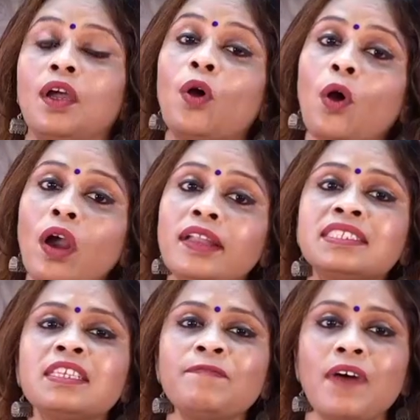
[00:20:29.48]
God is
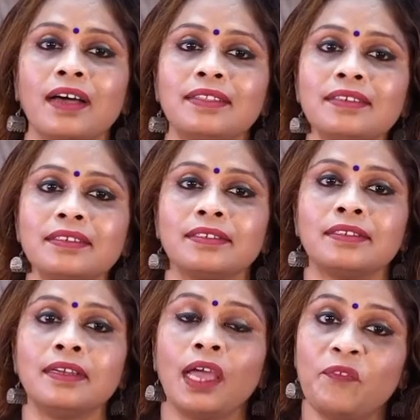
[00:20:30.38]
the father.
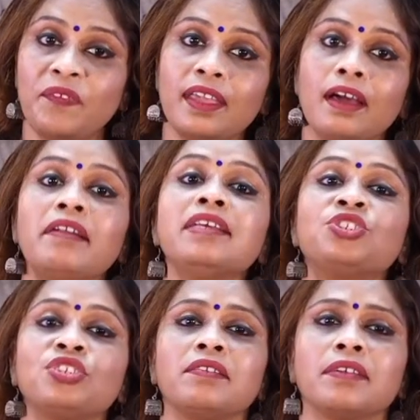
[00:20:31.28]
We are his
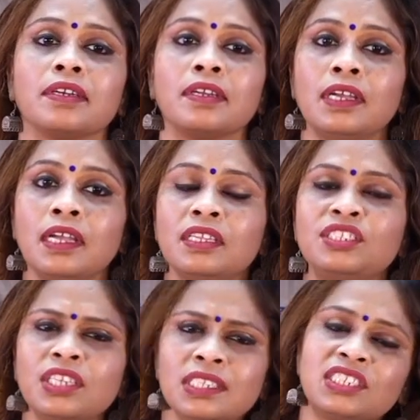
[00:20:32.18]
children.
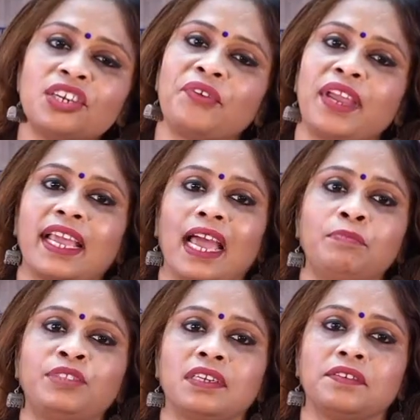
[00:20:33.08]
Just a recap,
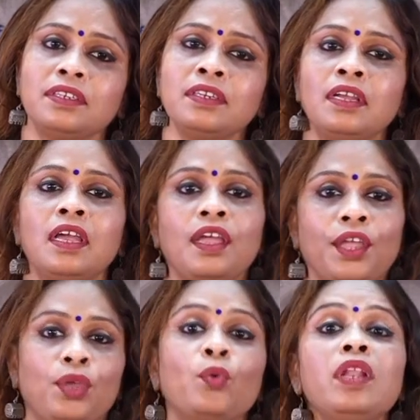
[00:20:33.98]
children.
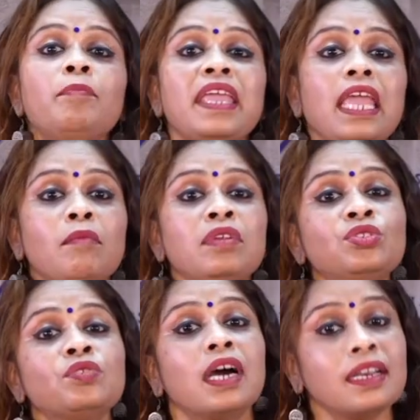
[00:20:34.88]
You will be able
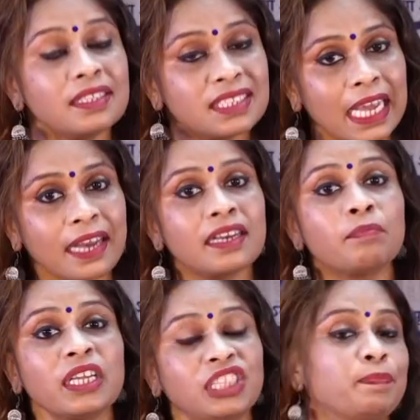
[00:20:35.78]
to understand it
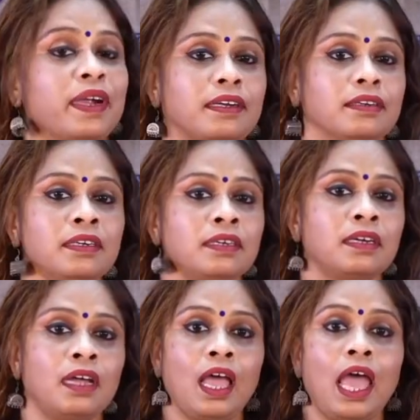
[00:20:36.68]
much better.
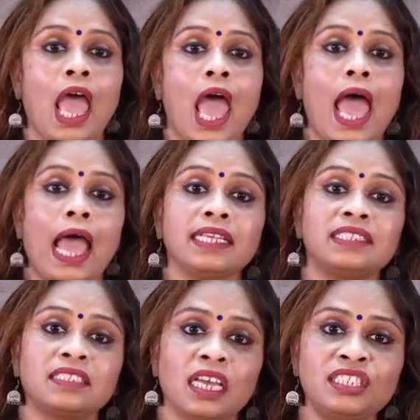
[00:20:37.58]
As
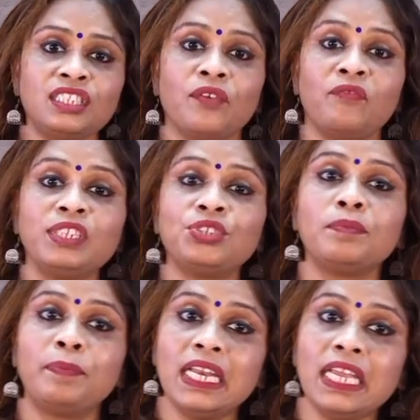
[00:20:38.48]
such, we
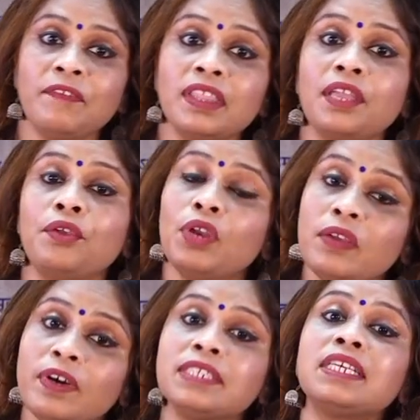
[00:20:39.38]
should believe in the
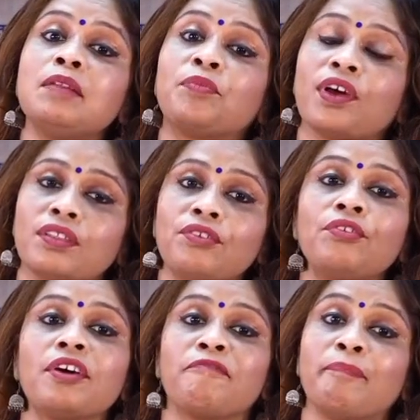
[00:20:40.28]
universal brotherhood
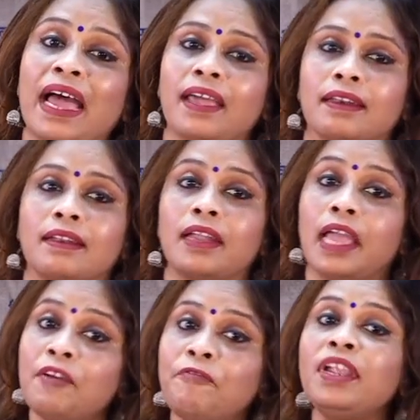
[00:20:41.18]
of man.
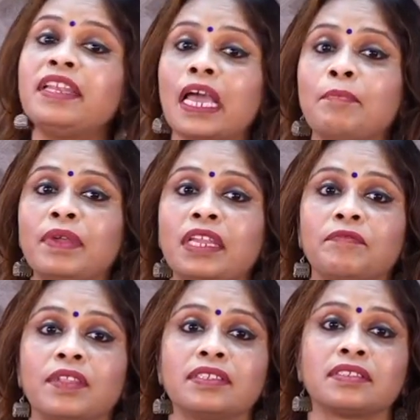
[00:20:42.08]
Every time believe
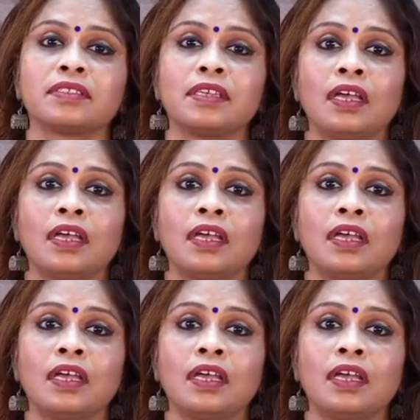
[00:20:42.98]
this.